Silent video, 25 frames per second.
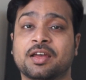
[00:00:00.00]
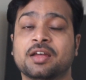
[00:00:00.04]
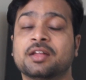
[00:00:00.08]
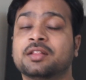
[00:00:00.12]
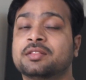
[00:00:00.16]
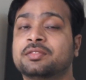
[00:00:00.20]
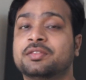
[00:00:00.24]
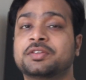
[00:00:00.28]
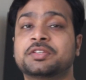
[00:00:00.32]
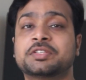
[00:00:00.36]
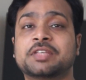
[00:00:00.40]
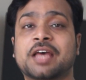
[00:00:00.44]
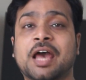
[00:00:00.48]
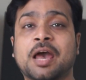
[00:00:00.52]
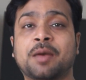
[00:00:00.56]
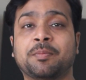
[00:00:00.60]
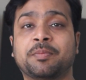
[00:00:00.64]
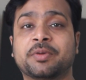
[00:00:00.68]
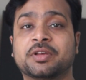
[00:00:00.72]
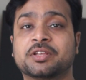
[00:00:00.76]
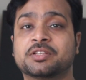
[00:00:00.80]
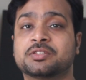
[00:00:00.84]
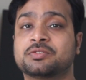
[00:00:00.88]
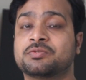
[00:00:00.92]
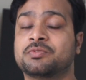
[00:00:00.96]
This
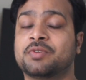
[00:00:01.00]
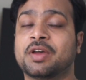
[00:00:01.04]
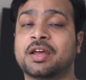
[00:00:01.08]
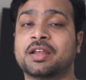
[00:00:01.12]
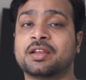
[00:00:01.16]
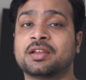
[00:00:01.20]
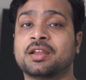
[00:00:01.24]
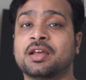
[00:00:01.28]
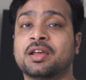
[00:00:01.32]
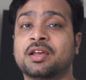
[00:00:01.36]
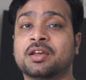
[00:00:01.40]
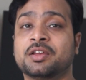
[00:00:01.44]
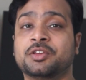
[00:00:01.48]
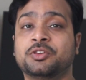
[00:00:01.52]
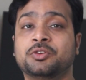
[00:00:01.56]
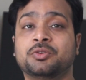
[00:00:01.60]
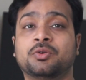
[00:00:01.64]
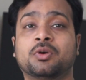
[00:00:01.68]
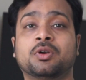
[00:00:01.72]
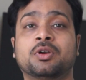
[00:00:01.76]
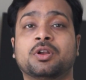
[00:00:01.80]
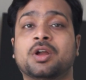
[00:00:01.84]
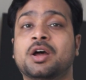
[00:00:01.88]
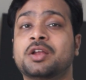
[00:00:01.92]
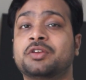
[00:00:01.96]
happens when you
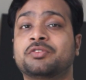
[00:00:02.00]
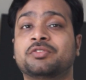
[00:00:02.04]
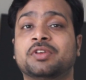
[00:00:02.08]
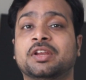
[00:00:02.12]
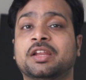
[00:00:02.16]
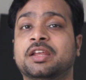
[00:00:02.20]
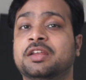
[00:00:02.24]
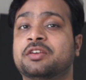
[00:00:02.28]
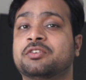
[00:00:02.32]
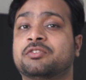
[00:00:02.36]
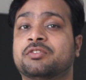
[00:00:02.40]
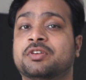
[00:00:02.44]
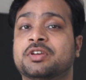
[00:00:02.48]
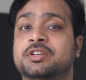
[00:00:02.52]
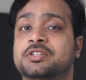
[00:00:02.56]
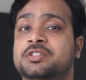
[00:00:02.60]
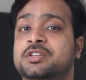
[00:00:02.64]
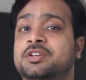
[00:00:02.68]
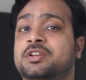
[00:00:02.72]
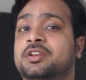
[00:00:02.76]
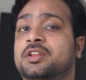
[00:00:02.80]
are not really interested